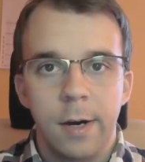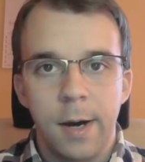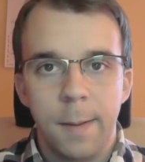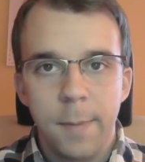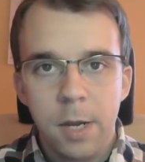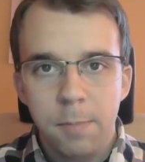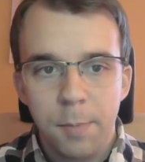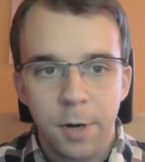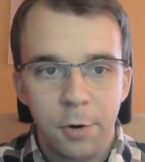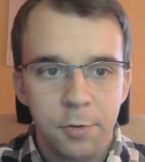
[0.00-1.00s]
many
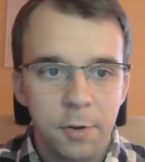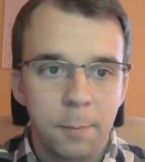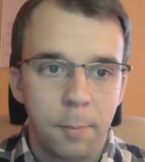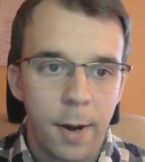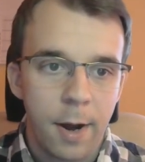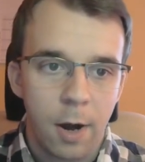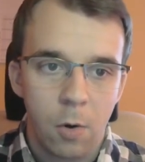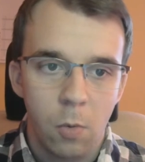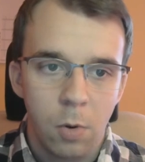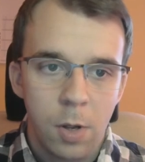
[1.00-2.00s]
people are using
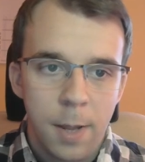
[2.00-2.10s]
pow,